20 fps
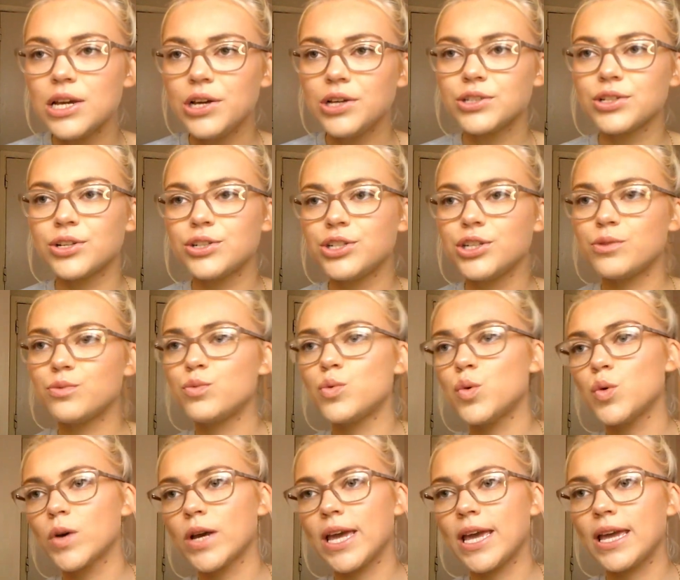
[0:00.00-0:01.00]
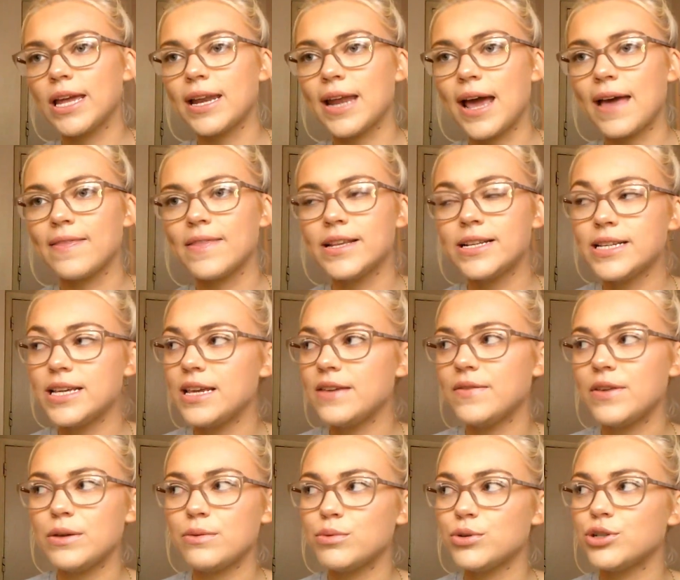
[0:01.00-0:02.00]
So she'd walk in and the
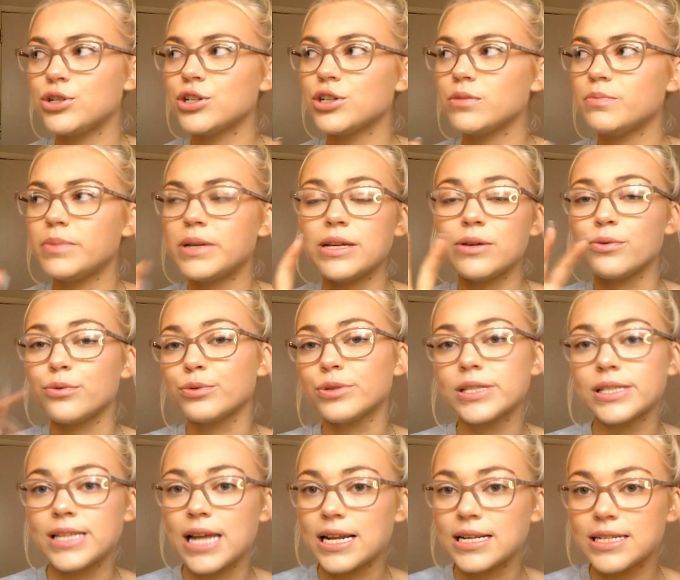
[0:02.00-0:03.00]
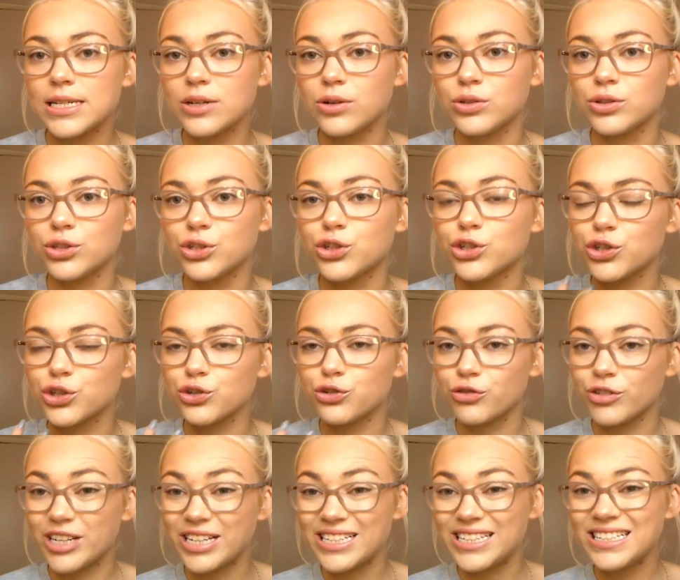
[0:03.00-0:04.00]
TV would just be all static on the
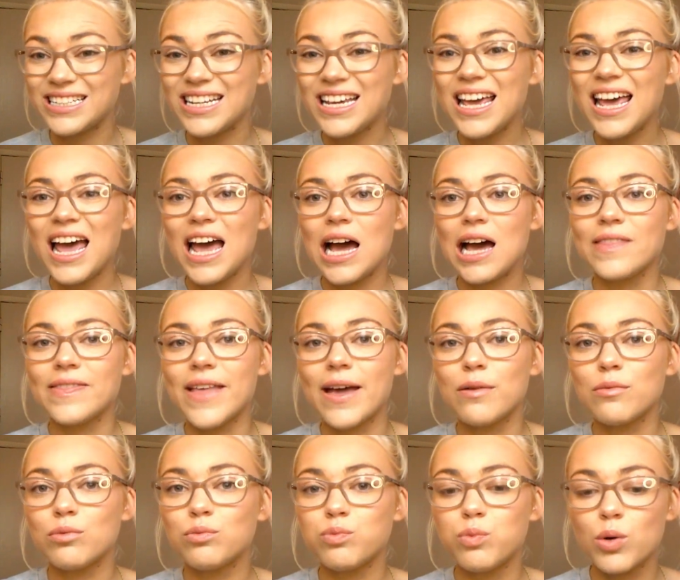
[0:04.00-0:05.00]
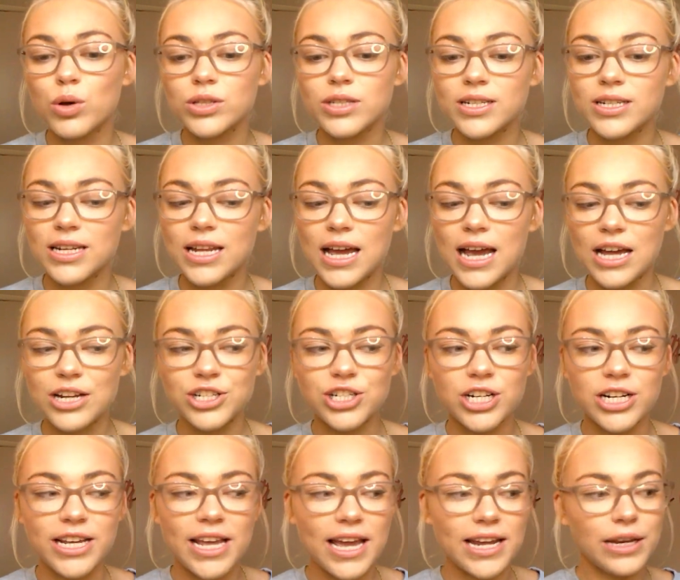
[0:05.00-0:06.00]
screen and there wasn't
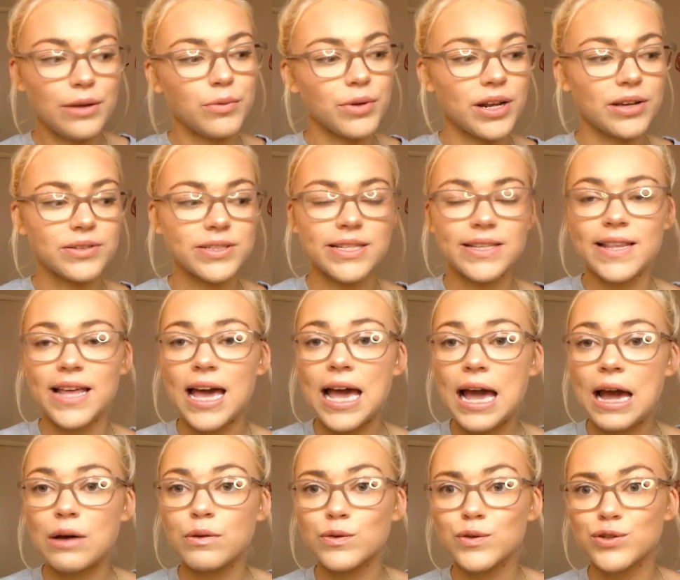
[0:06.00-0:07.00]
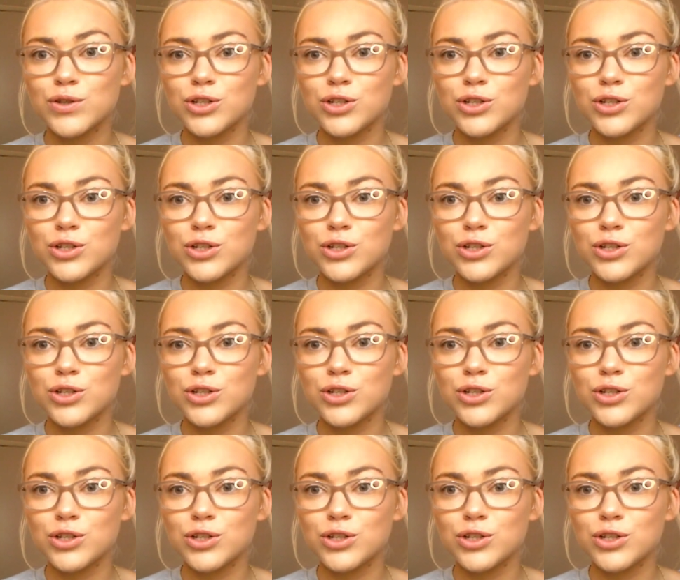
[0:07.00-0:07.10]
actually anyone else in the house.